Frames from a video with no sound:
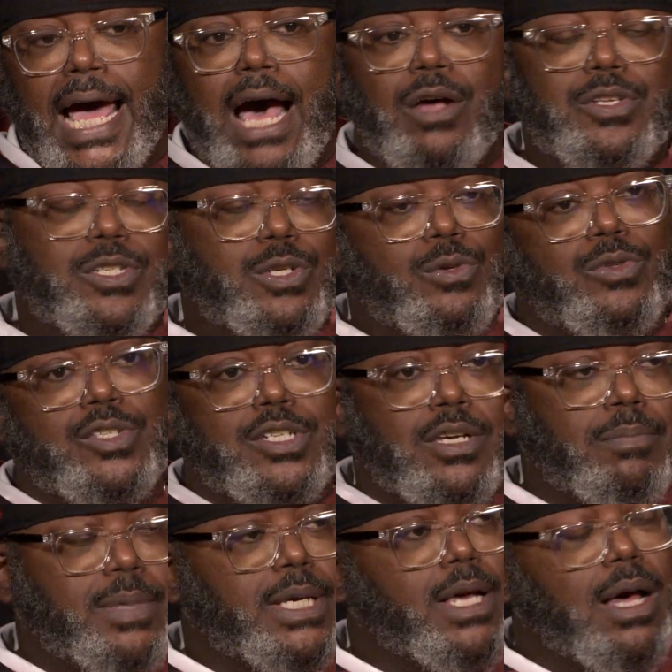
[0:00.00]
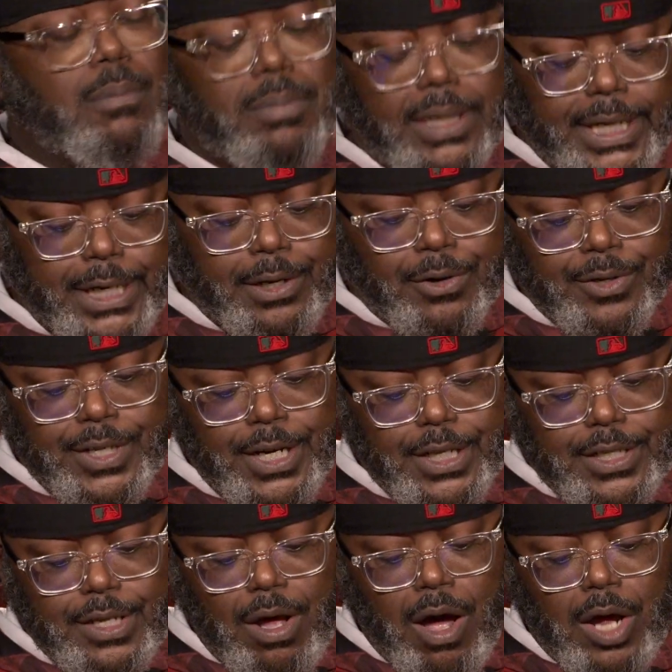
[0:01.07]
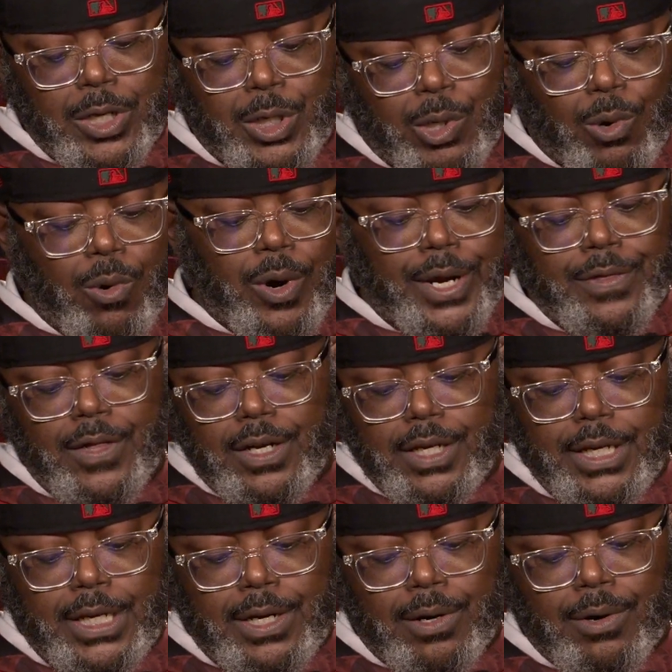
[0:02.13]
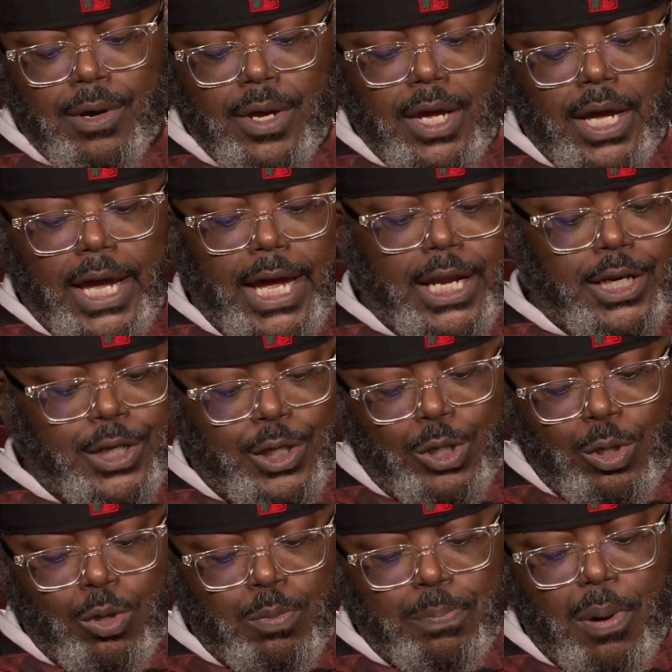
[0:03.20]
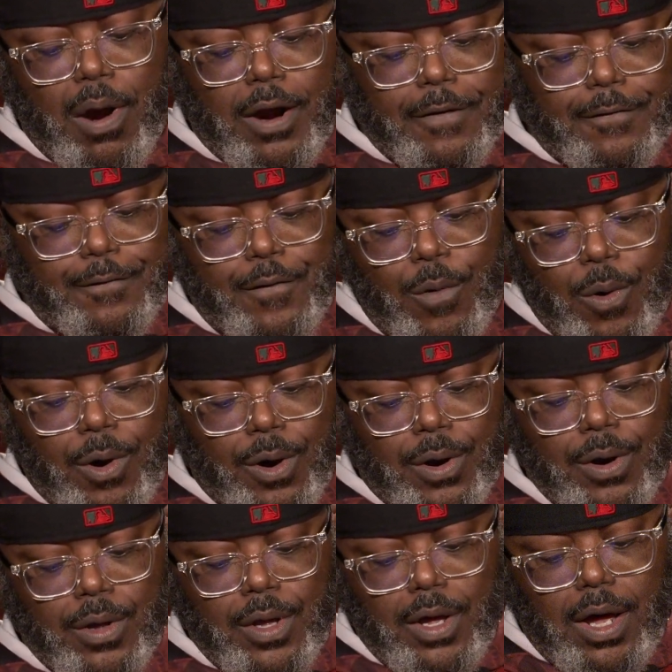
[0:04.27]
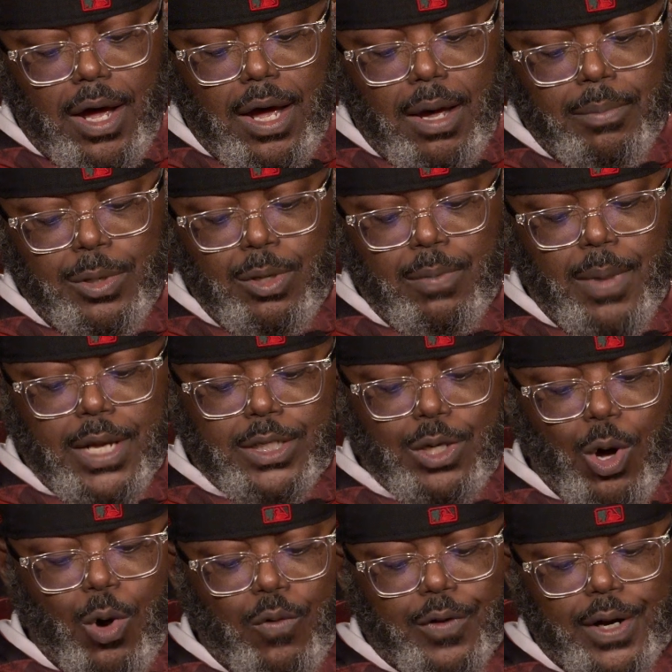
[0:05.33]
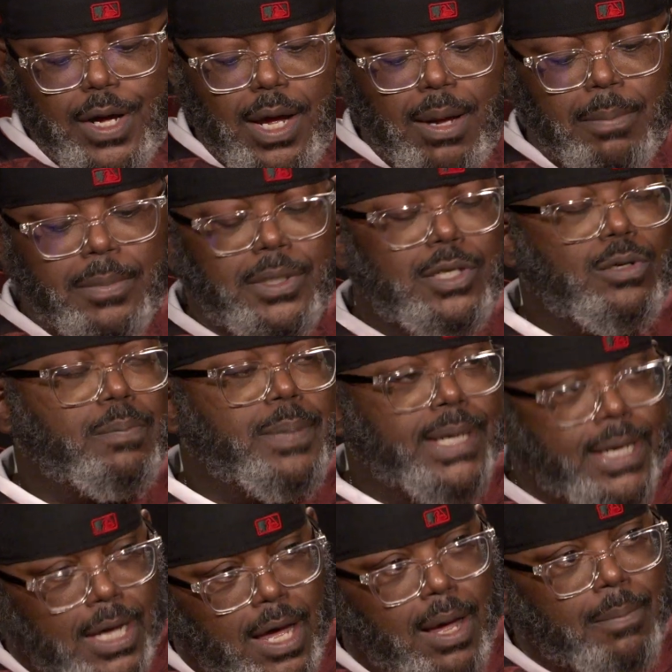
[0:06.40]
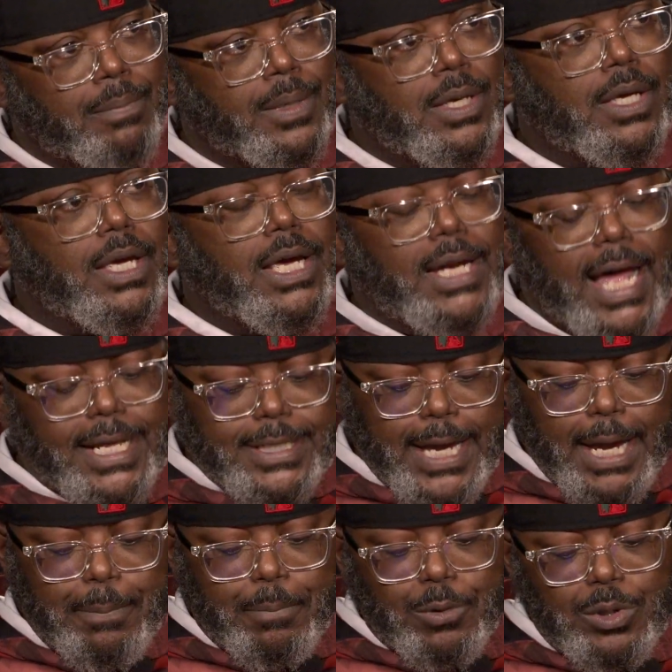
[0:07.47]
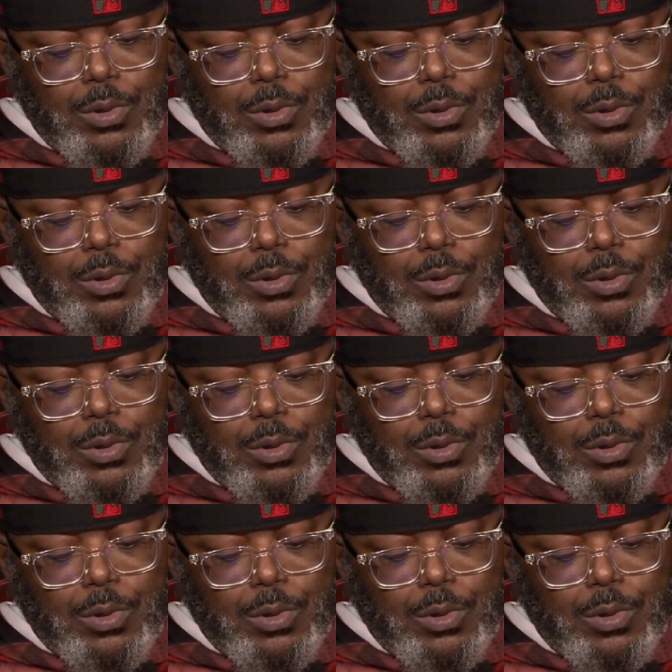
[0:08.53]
how students can become leaders, and it's called Growing the Leader in You, Part Four. Um, you must overcome to become and that's April